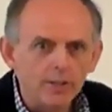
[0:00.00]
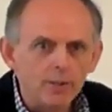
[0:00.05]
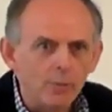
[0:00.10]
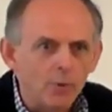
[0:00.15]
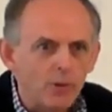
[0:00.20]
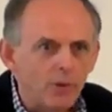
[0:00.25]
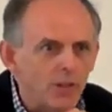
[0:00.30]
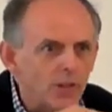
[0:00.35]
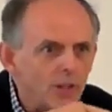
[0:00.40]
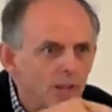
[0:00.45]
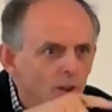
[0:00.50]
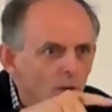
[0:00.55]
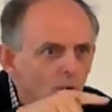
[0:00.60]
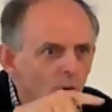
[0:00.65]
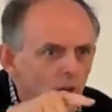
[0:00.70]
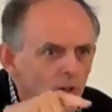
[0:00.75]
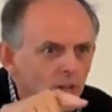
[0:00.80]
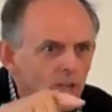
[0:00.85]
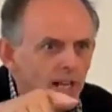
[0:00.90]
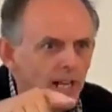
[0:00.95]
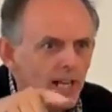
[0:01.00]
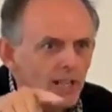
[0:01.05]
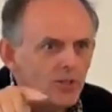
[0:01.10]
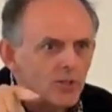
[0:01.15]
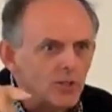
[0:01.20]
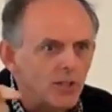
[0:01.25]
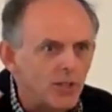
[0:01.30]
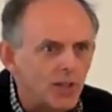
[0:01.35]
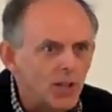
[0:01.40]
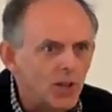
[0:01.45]
within the
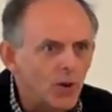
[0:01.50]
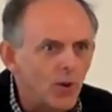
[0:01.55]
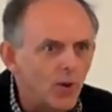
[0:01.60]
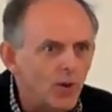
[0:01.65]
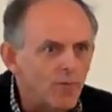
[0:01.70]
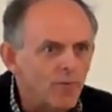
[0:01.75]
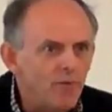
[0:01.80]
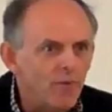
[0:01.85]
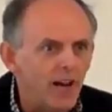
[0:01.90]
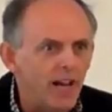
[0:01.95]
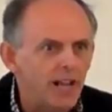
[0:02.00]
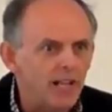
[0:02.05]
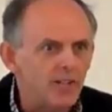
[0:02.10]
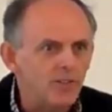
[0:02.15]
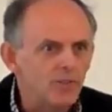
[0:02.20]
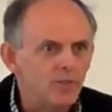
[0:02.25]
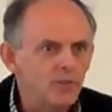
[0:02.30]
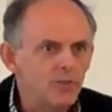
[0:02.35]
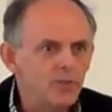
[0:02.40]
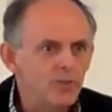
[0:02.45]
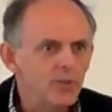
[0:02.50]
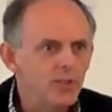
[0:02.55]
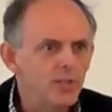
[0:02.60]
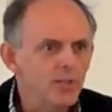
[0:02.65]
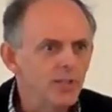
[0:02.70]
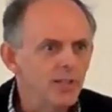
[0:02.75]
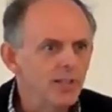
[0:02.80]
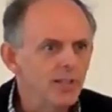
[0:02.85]
context and the confines